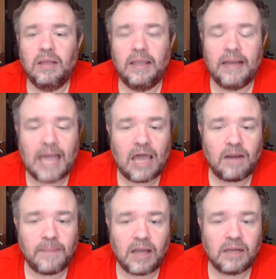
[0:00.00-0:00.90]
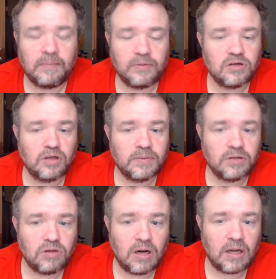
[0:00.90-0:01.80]
in out-of-pocket prescription
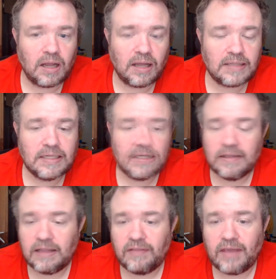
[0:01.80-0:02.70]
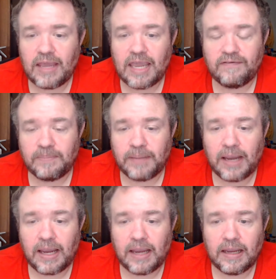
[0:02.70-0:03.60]
drug costs that they have to
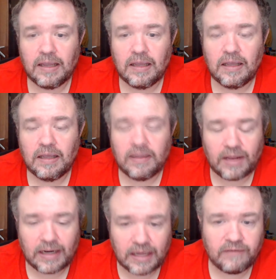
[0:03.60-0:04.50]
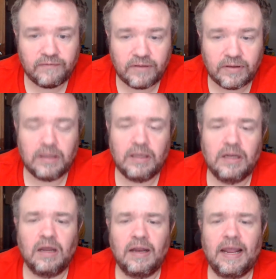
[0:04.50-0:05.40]
pay that live in
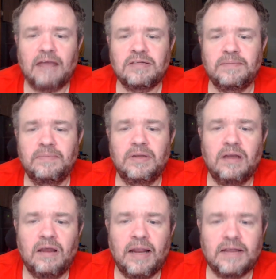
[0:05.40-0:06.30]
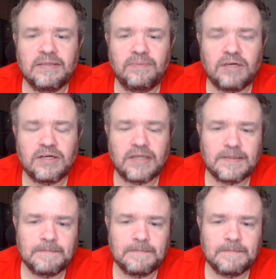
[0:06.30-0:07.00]
HUD housing projects.